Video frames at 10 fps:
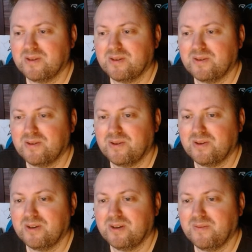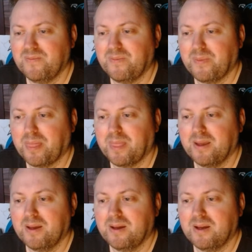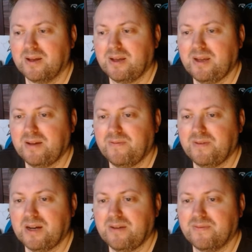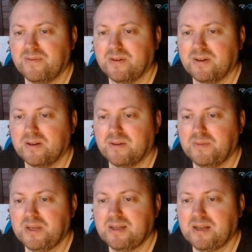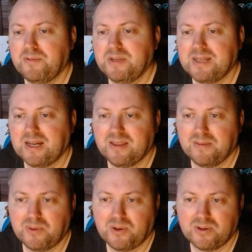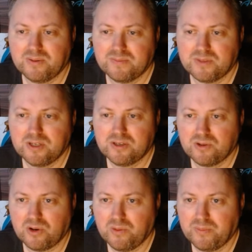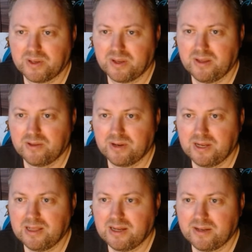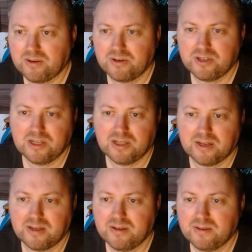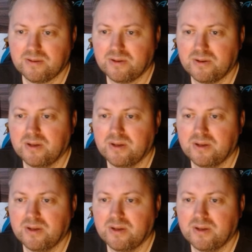So ef5, basically we sack the pawn just to open either e line or g line, yeah. So